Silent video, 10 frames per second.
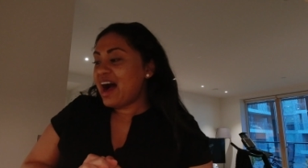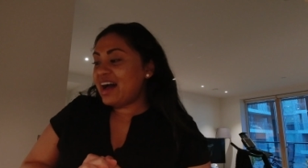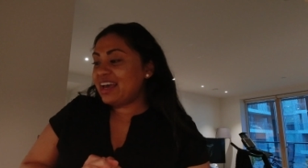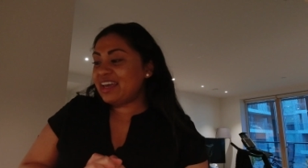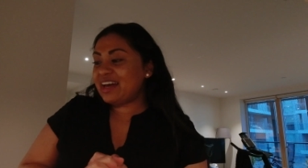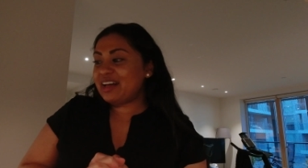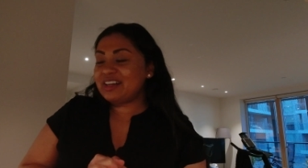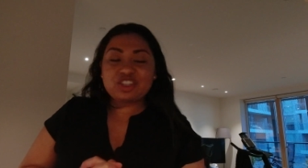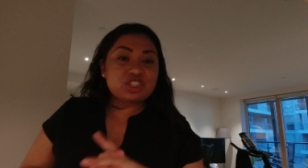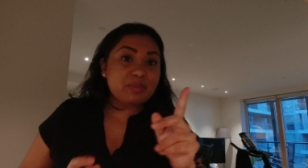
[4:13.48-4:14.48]

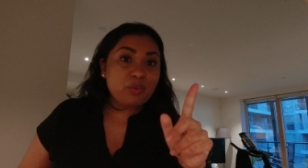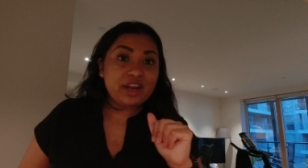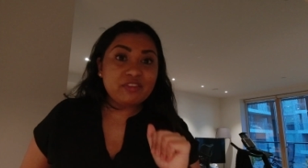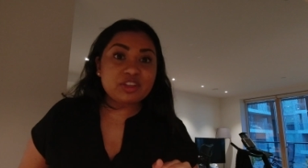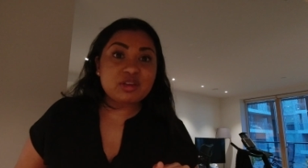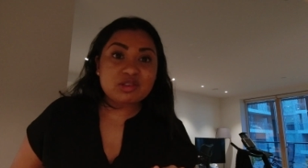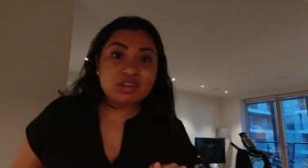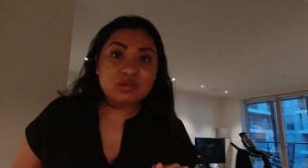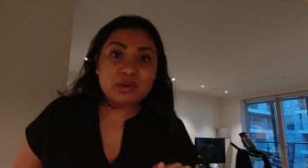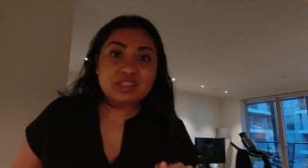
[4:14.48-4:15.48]
I just am waiting for those
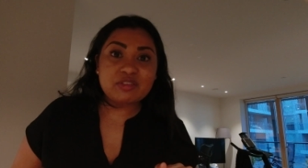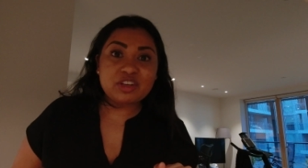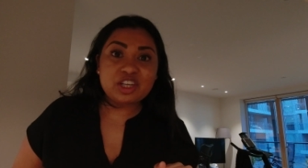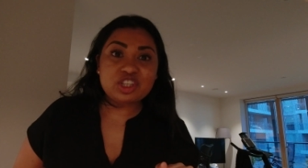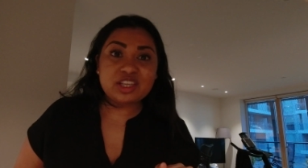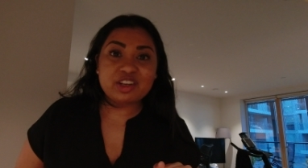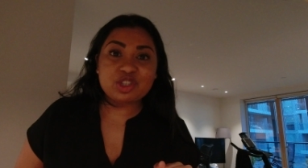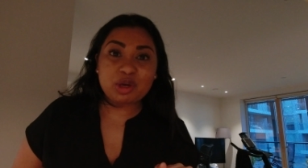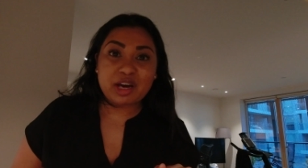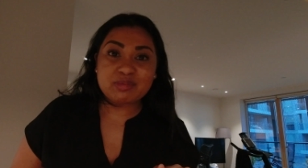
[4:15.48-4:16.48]
crisp bakes to finish, and then I'll
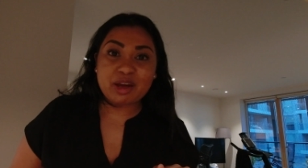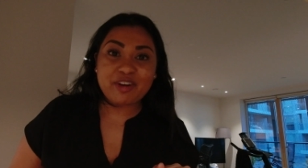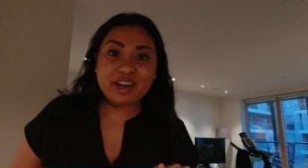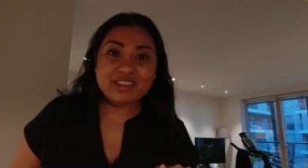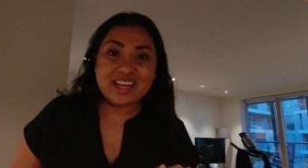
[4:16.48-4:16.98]
show you guys my final